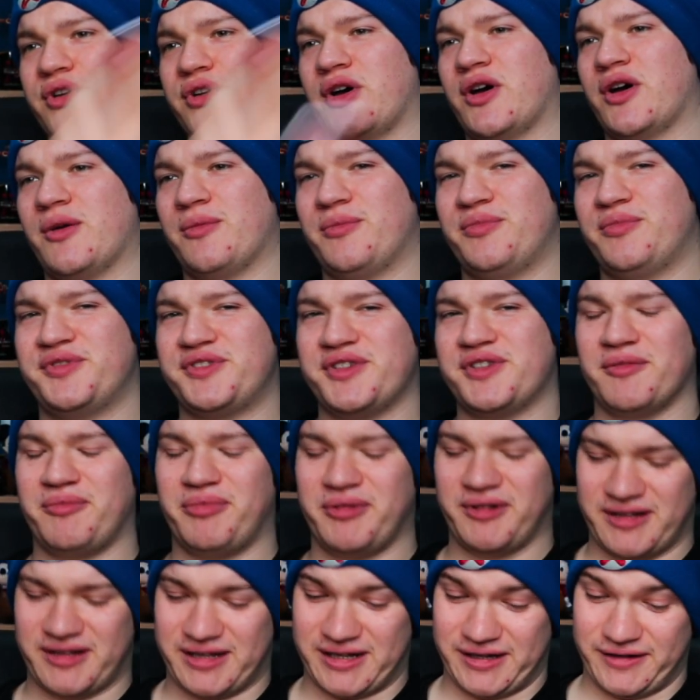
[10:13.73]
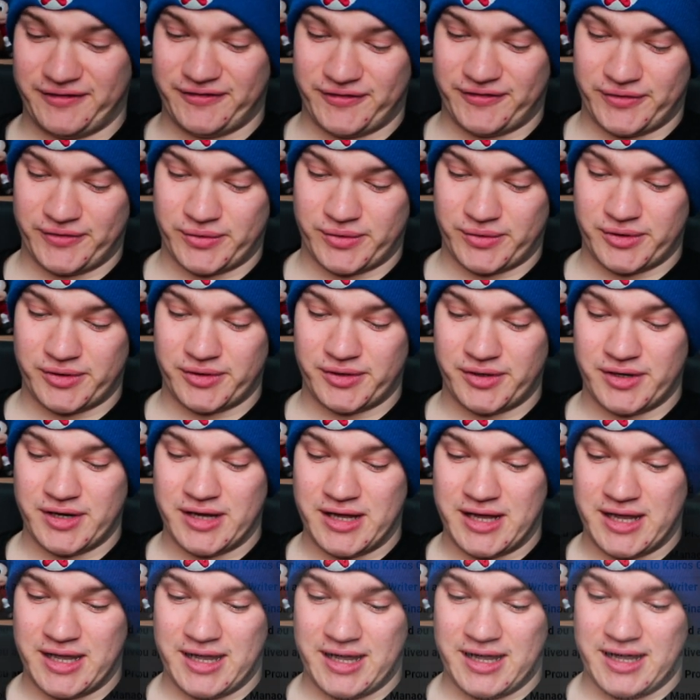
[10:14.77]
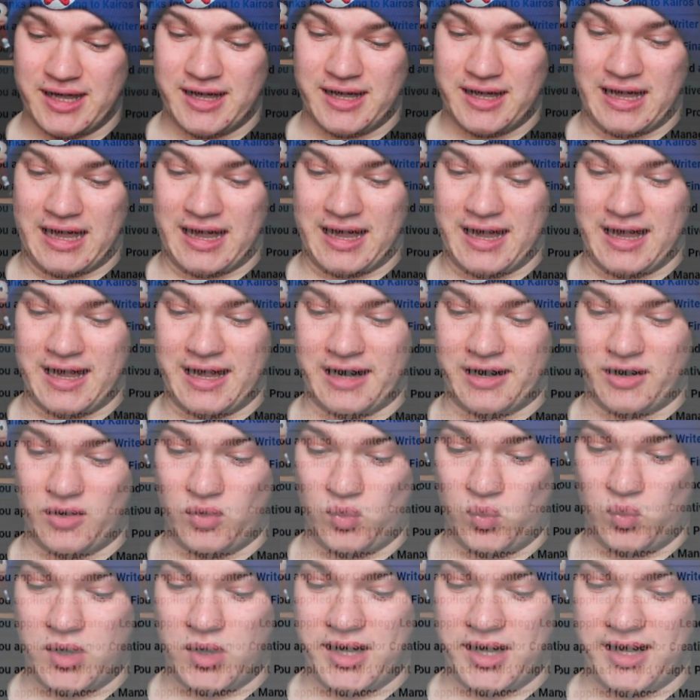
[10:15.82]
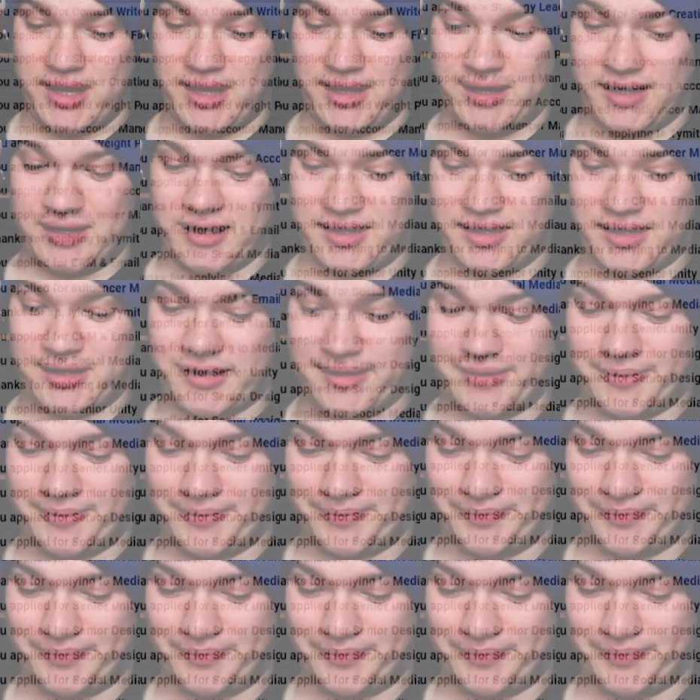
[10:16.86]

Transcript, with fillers: jobs applied for in a week.